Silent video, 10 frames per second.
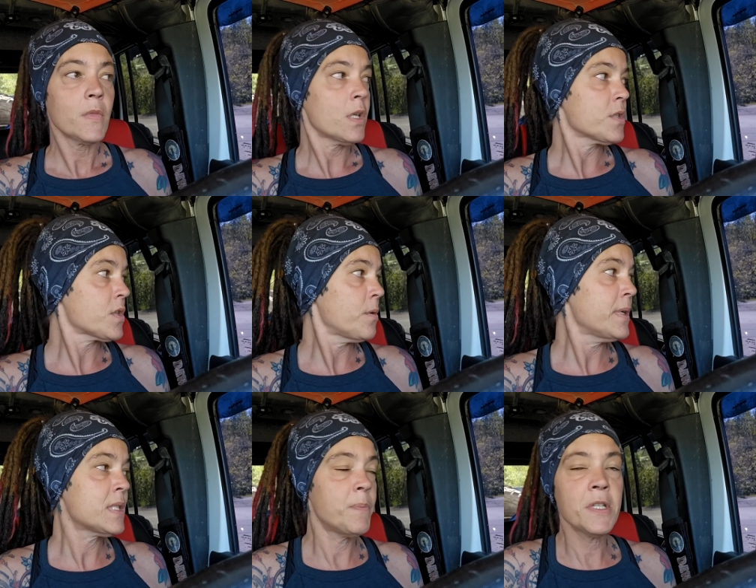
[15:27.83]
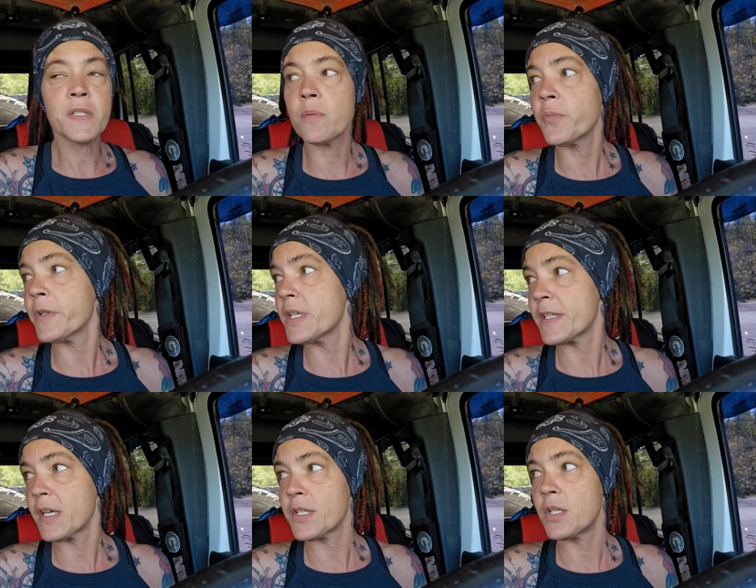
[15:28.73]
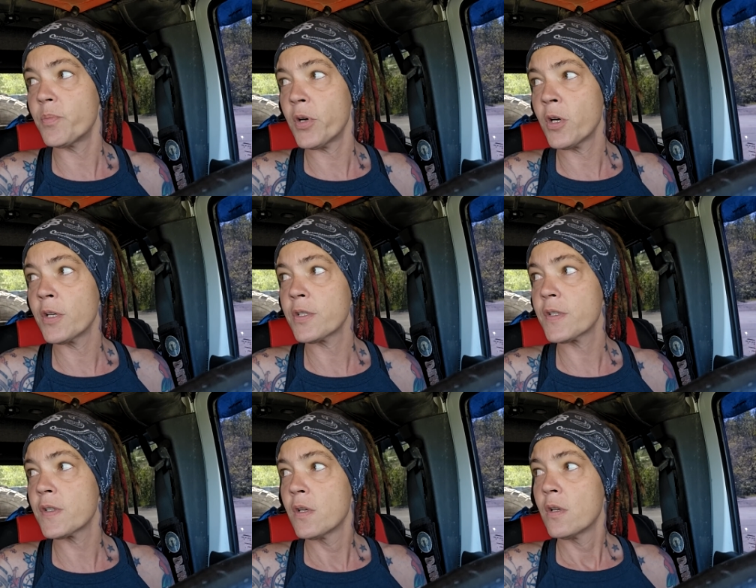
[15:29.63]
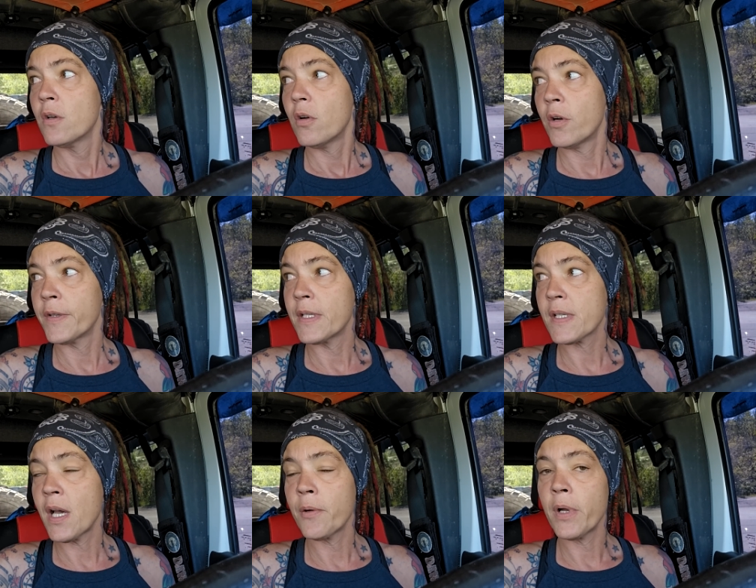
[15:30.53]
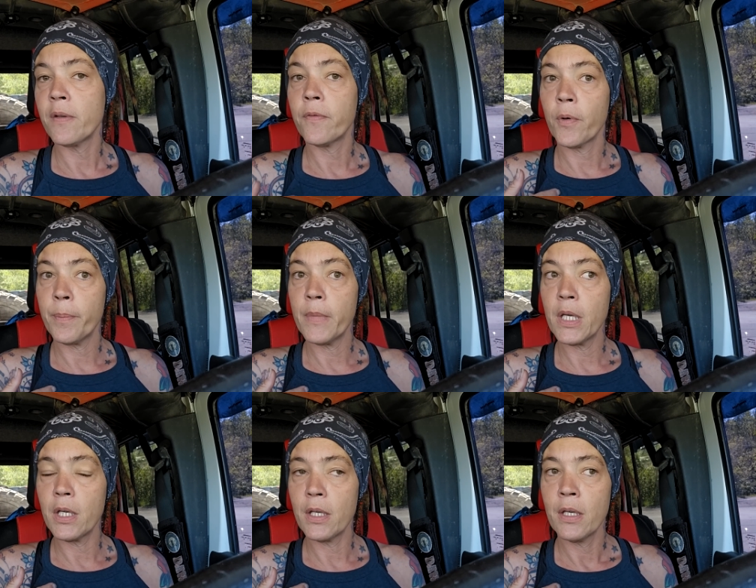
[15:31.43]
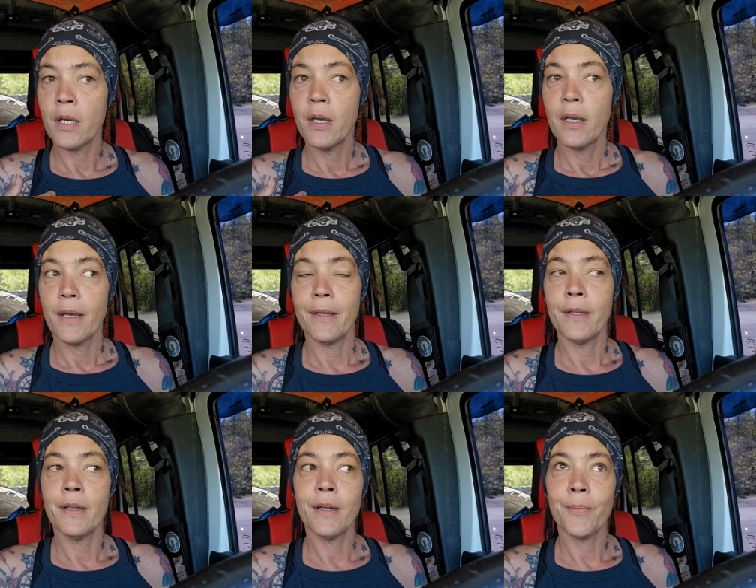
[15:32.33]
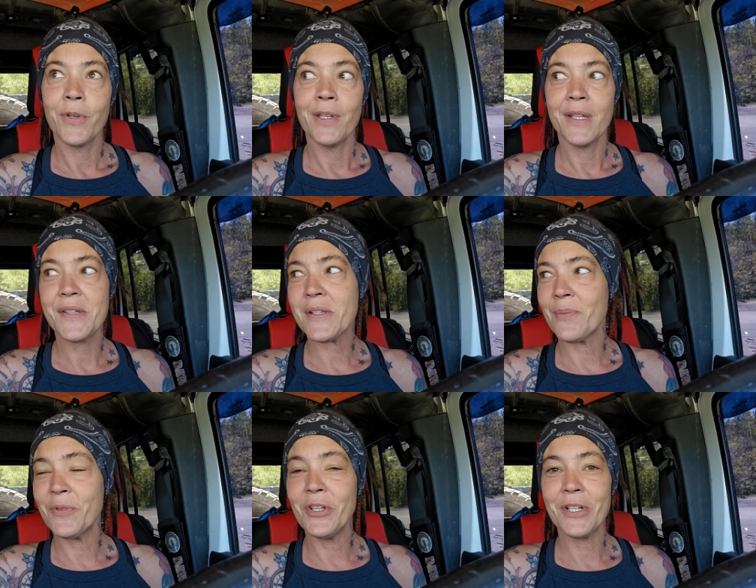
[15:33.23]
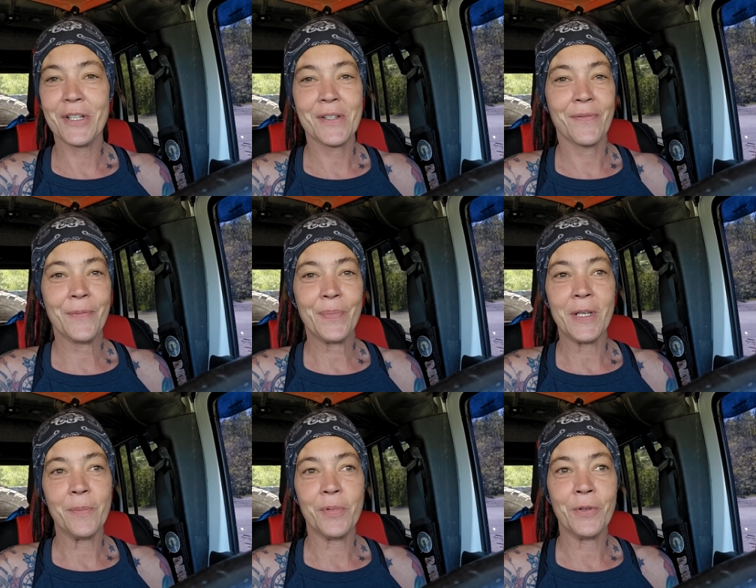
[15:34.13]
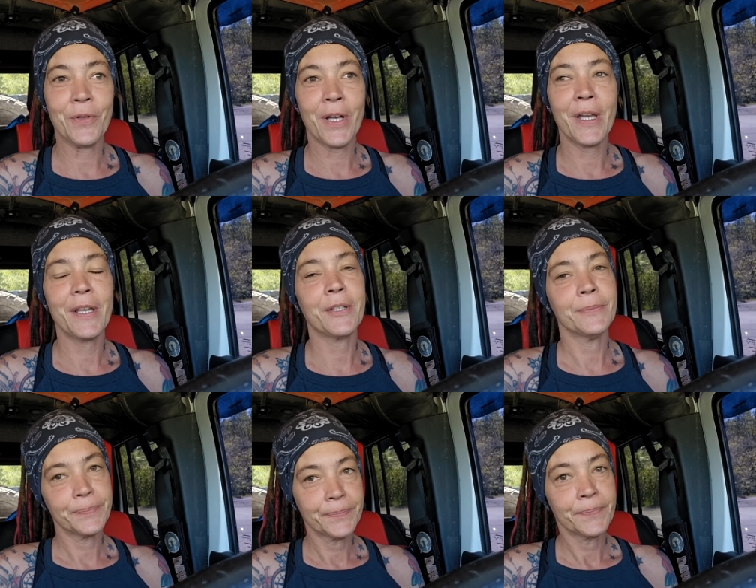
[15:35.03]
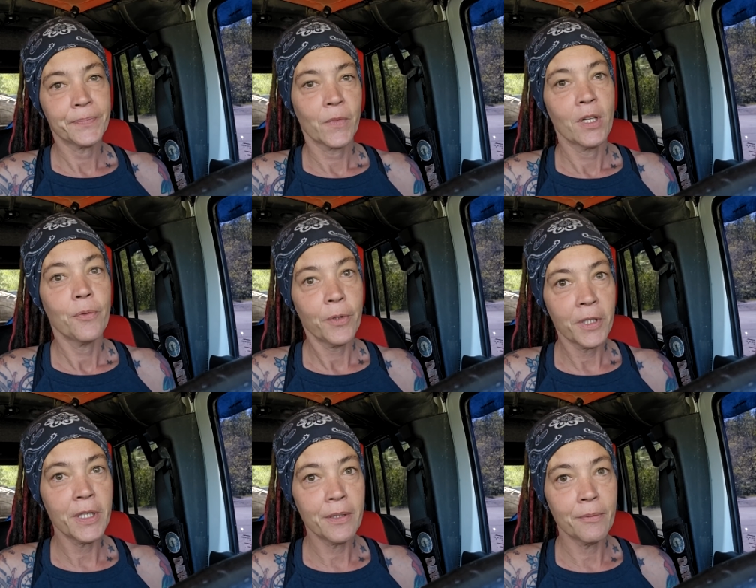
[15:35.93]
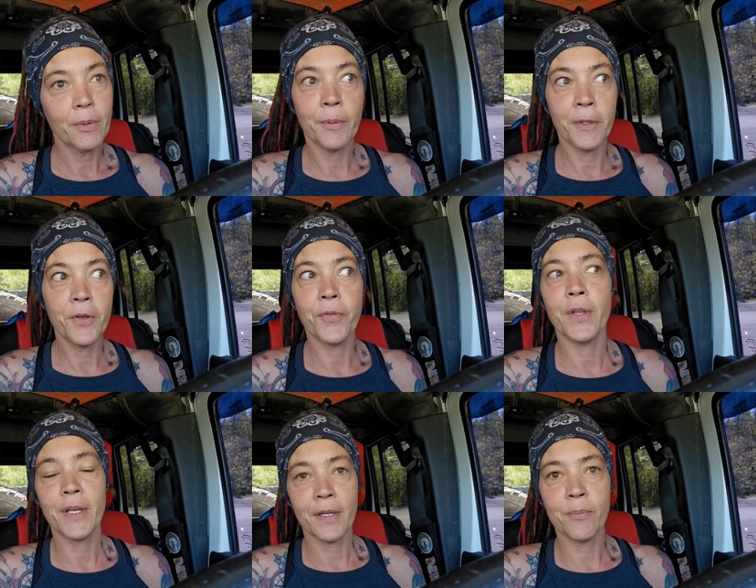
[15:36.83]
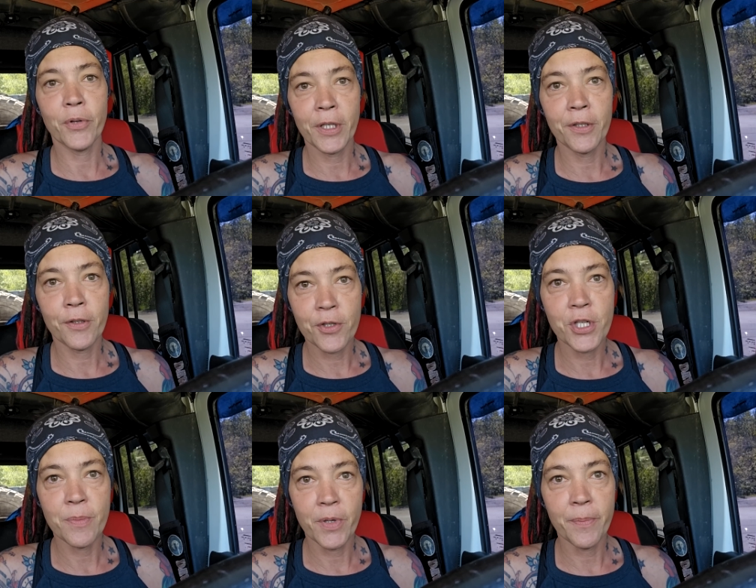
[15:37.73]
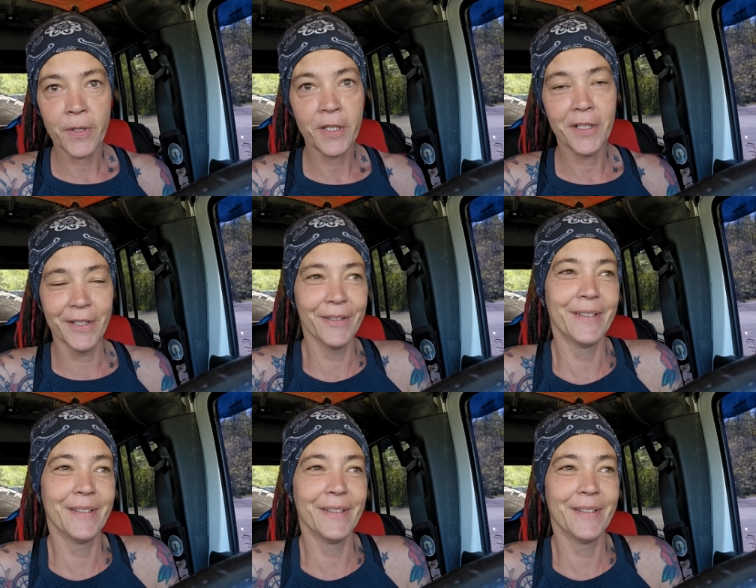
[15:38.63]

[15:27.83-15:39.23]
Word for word: So it's been some pretty sketchy parts on this highway for me. And then I'm getting some looks from people like, really? What were you thinking bringing your Jeep up here?